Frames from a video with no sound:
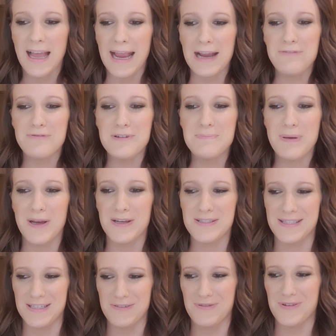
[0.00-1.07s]
Every
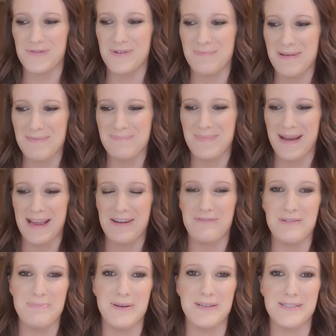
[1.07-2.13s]
person, if you remember,
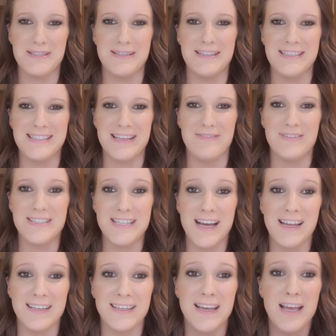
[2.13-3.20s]
every person that's ever
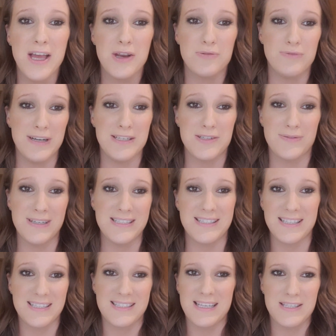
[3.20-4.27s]
done rent-to-rent
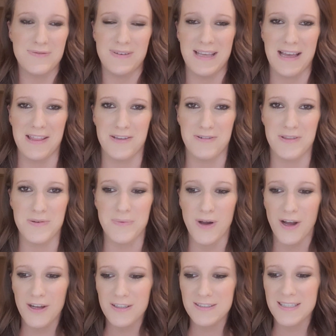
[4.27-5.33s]
successfully out there in the
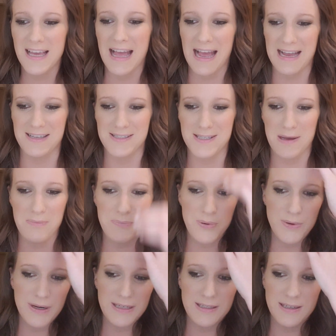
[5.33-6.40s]
world, at some
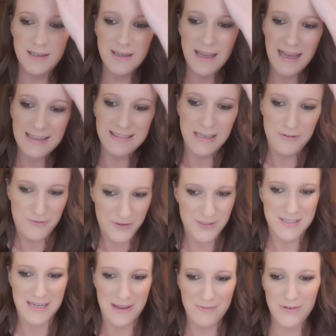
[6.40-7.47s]
point had their
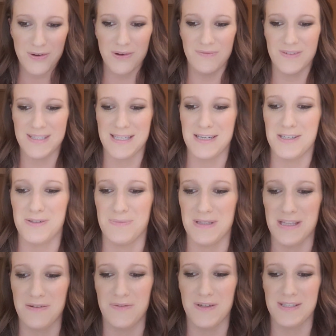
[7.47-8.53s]
first ever conversation with
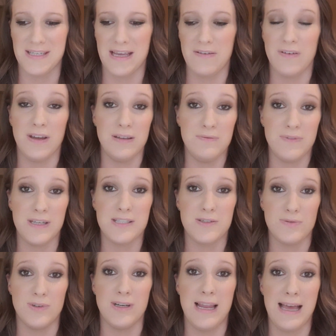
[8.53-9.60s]
their first ever
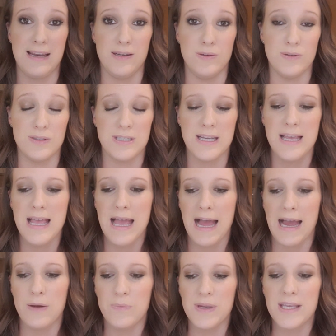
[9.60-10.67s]
investor or landlord.
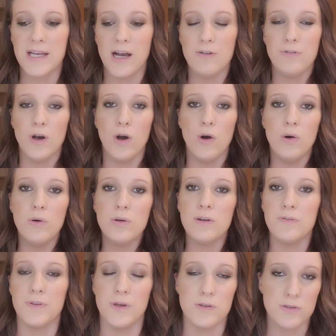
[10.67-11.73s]
And we cover all of
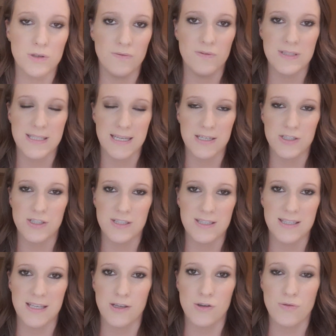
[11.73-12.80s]
those conversations
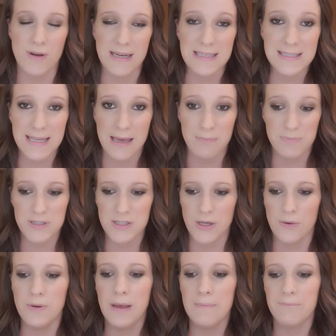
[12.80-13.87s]
in great depth.
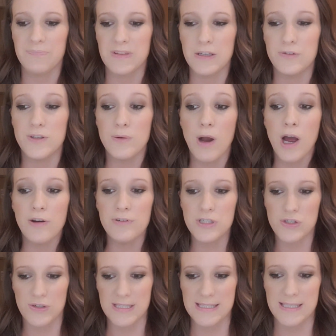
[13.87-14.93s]
So if you are
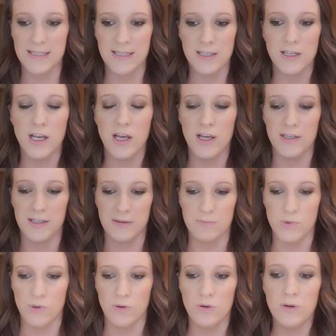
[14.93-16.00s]
interested in learning
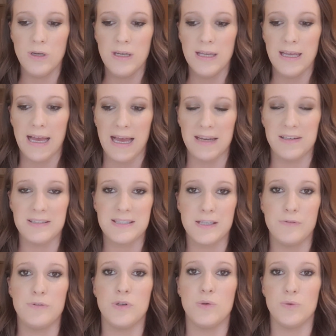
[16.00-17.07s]
more and us
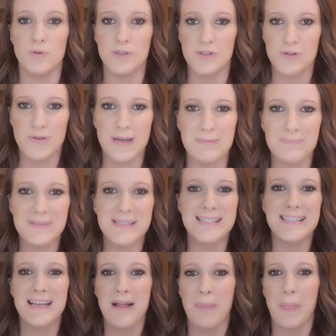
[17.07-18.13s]
giving you all the scripts,
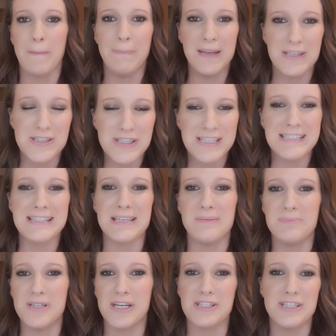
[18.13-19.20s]
the pitches, the
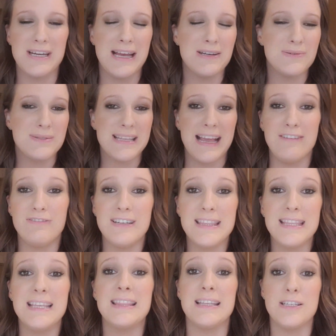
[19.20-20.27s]
objection handles,
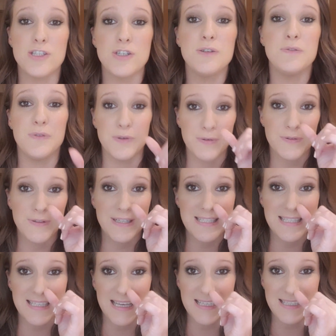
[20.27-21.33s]
everything, then do feel free
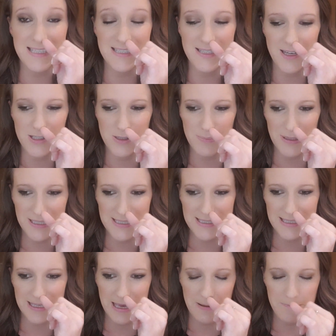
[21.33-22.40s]
to get in touch, because
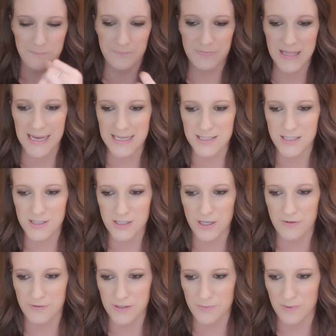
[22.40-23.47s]
again, that is a
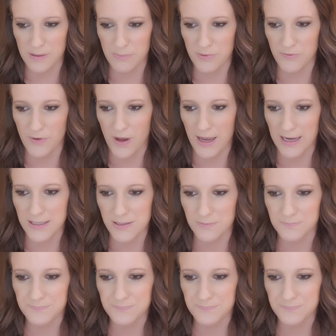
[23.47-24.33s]
service we provide.